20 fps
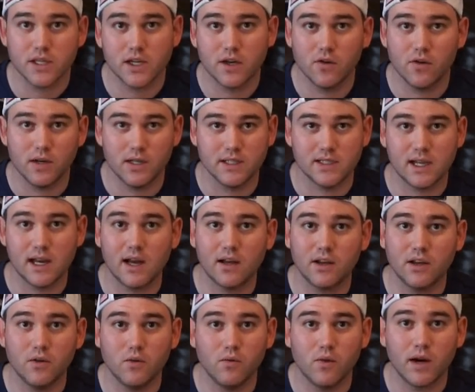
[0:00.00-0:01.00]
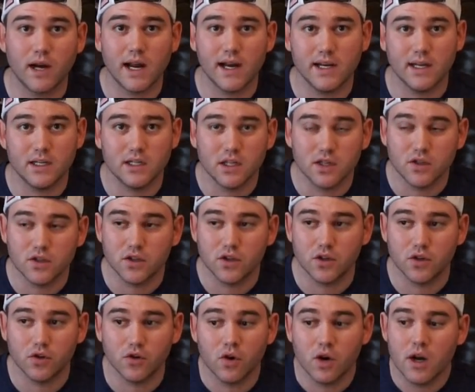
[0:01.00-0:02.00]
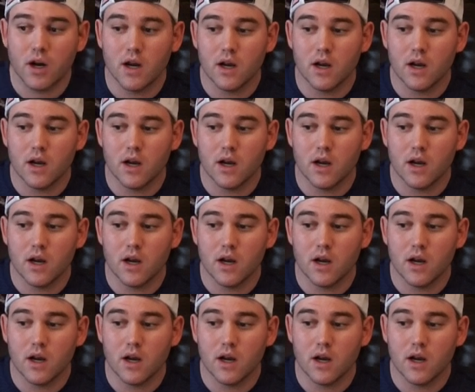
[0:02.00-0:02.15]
I know exactly what I need to do.